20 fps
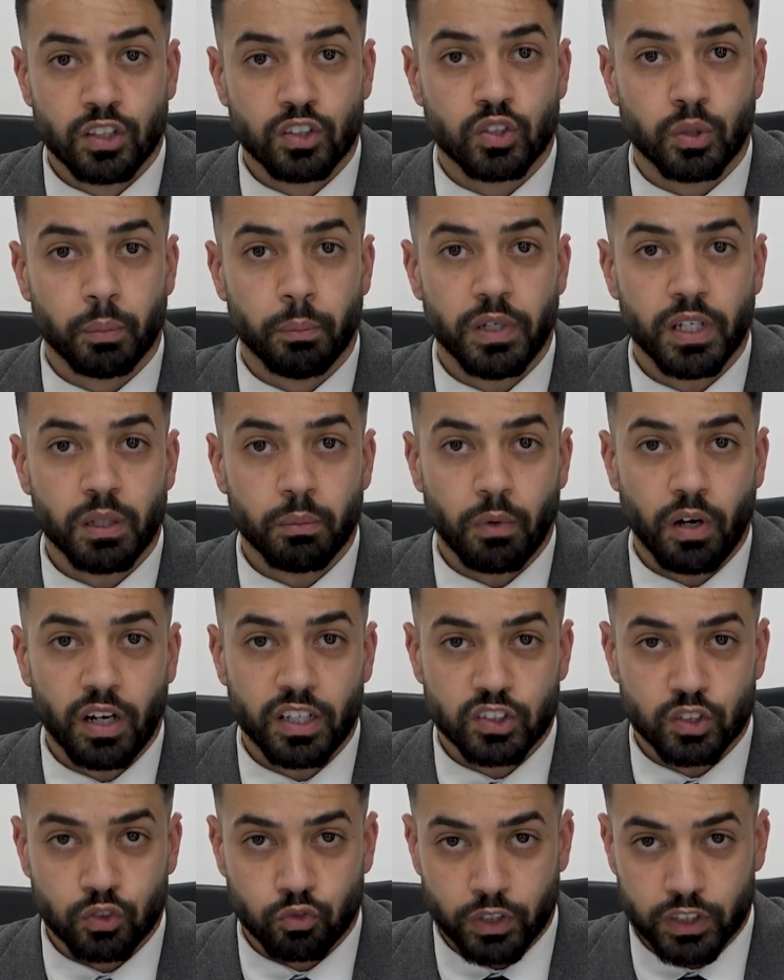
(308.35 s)
To
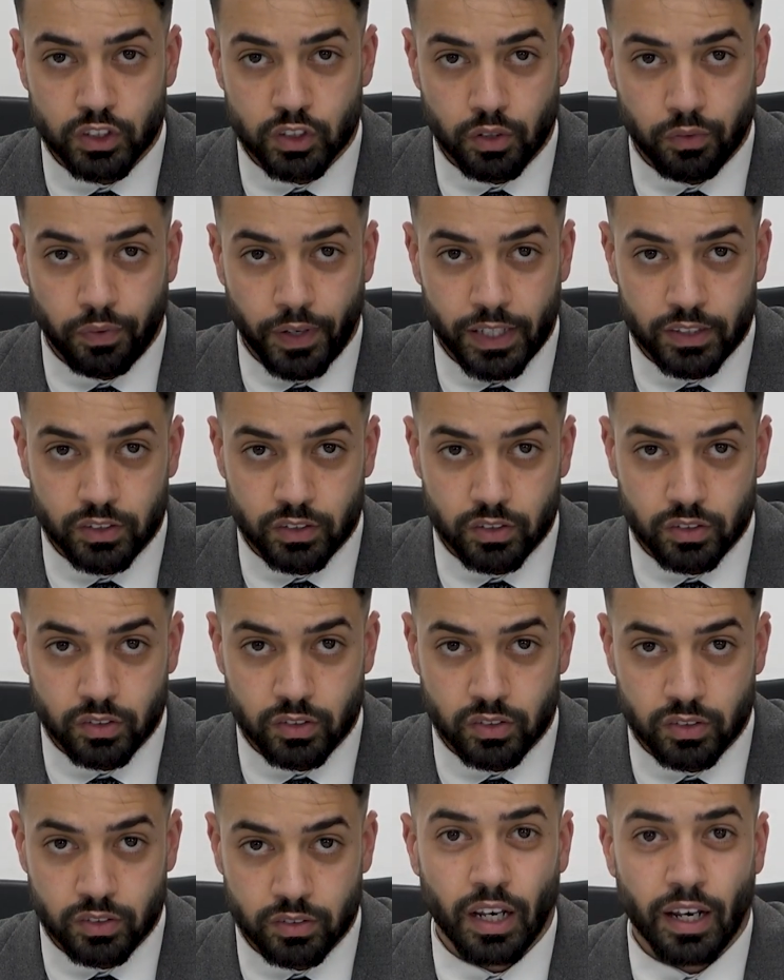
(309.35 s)
minimize the risk of
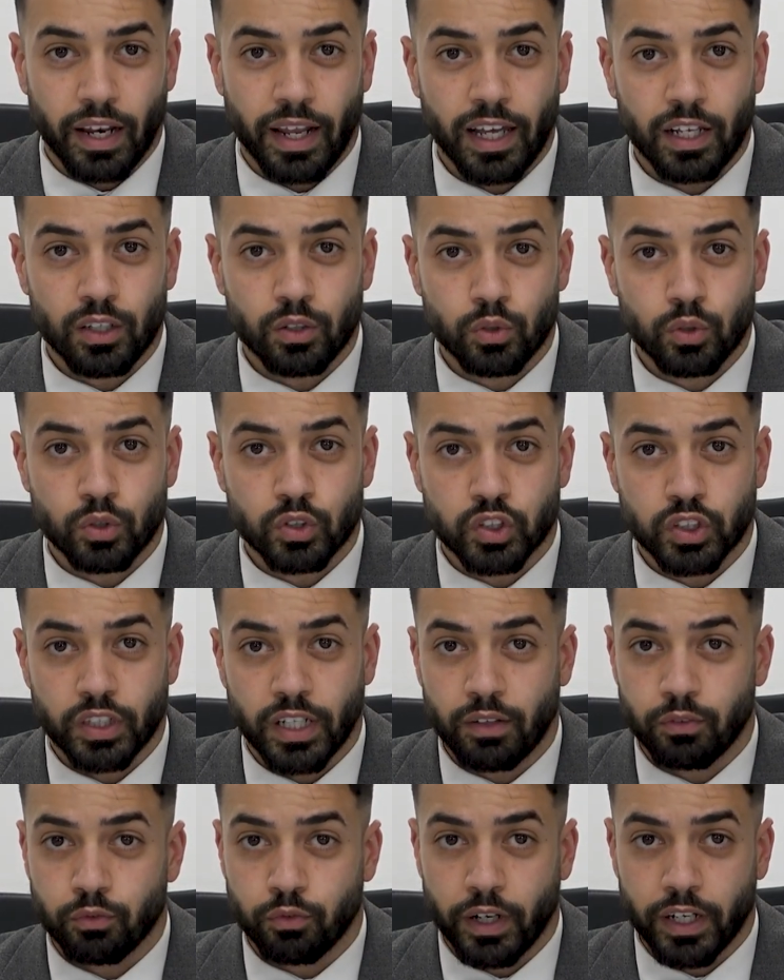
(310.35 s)
hazards, landlords should
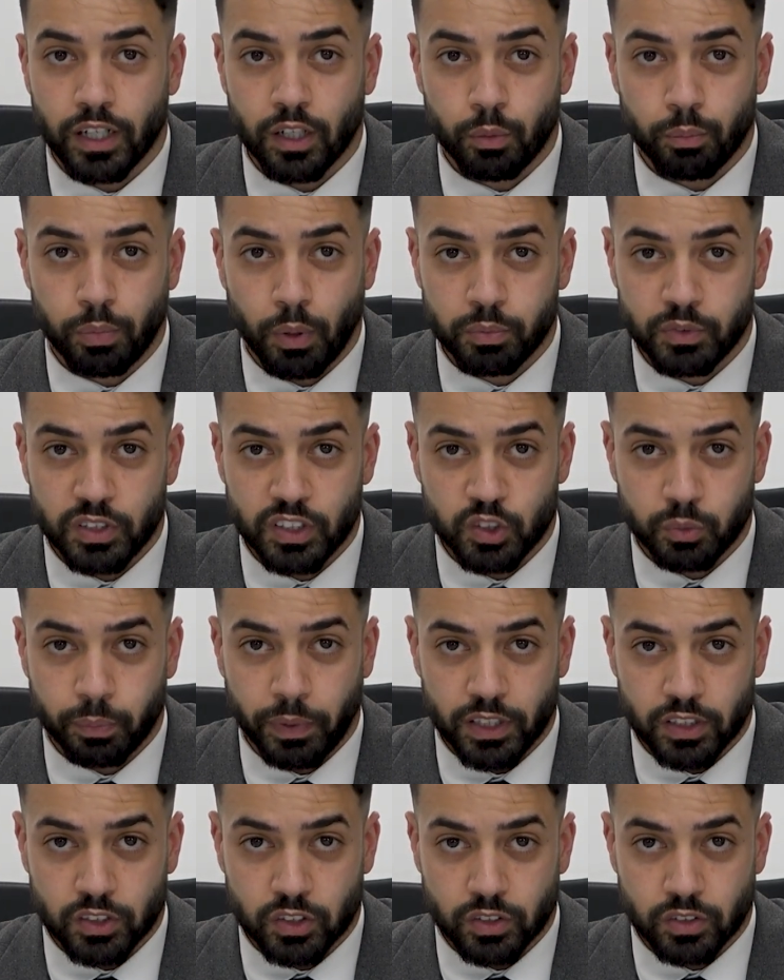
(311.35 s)
have regular property
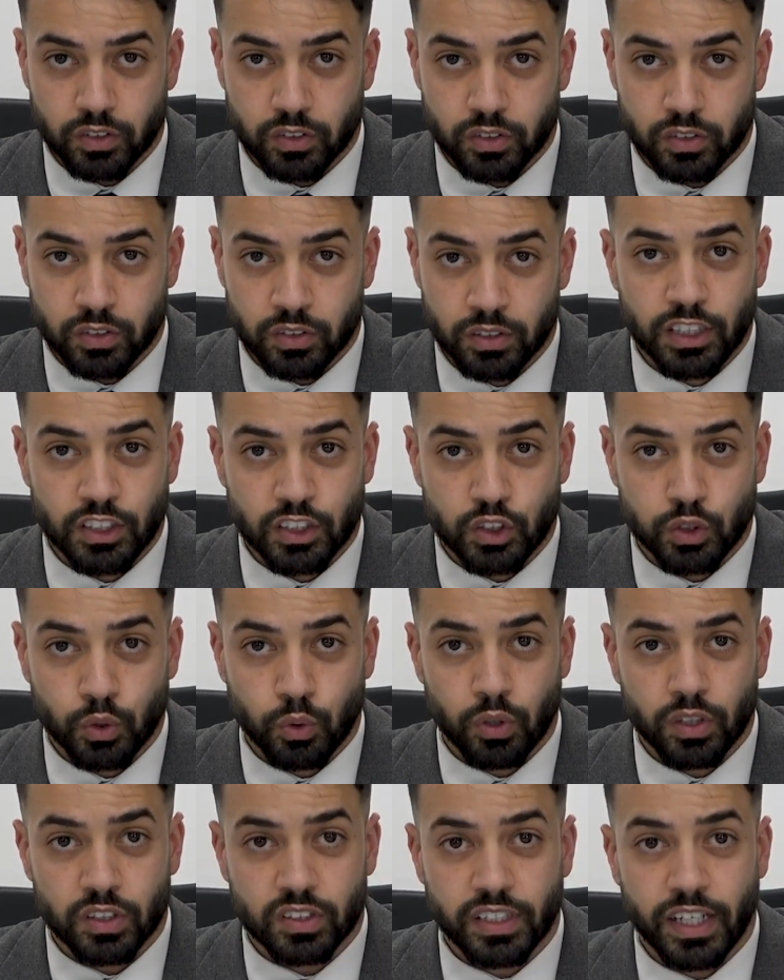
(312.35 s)
inspections,
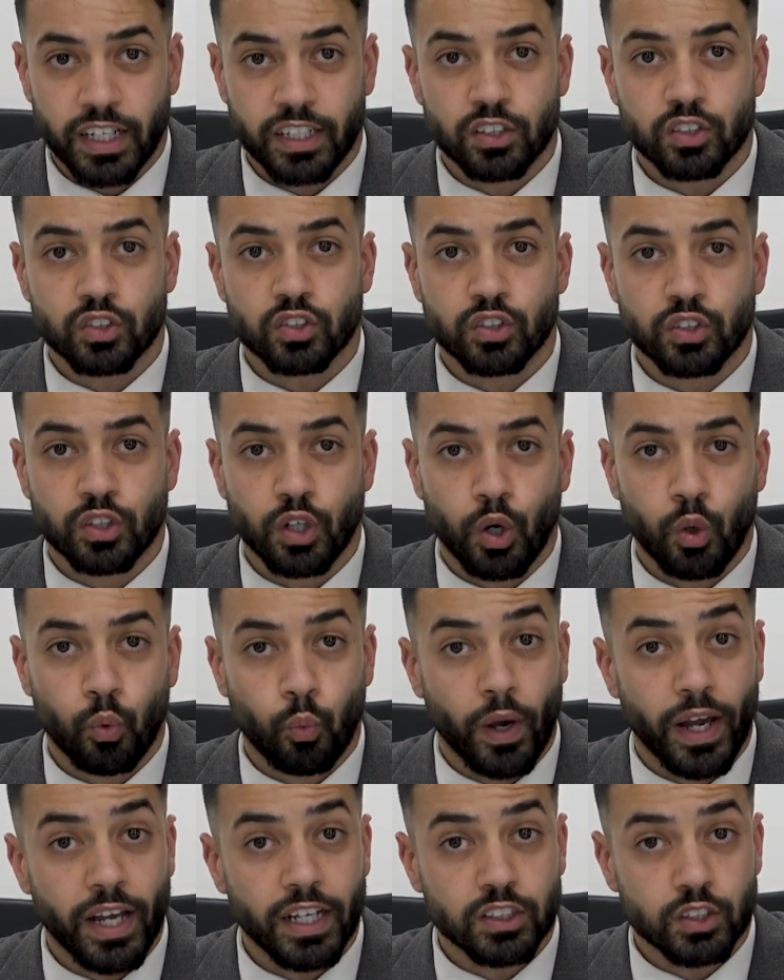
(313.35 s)
ensure the tenants know
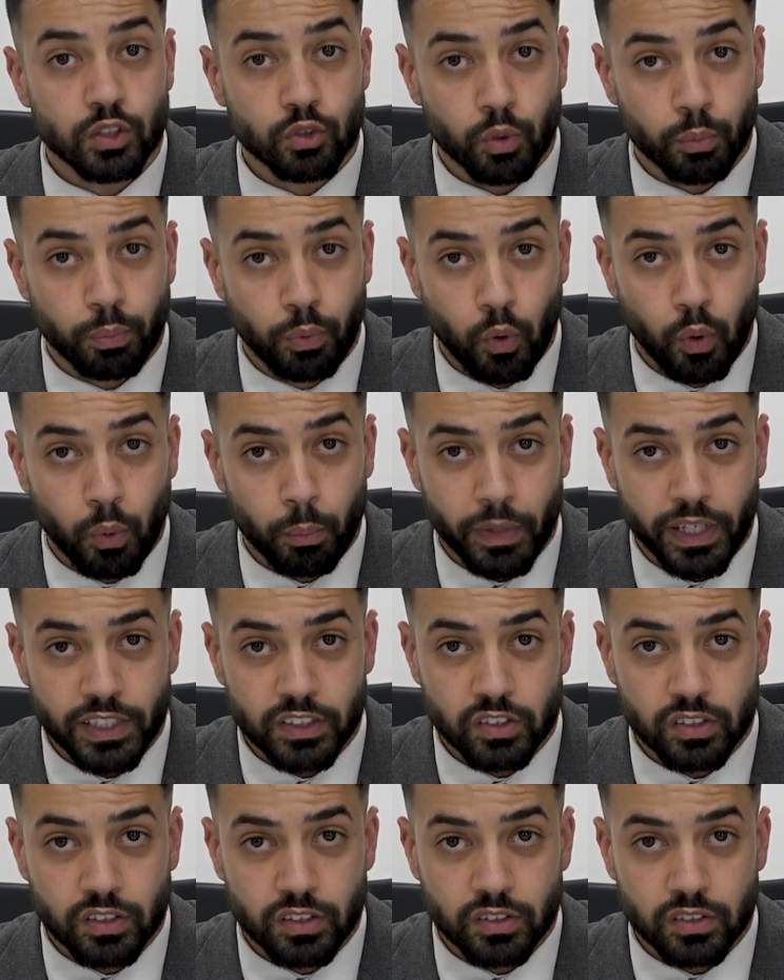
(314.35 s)
where to report
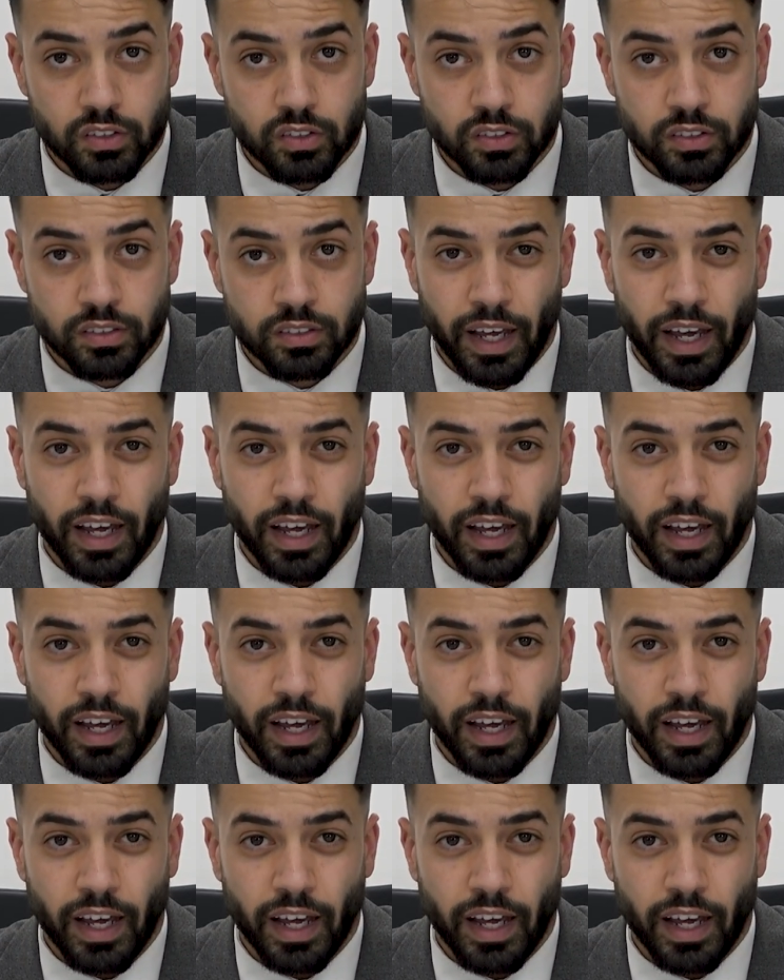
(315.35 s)
maintenance,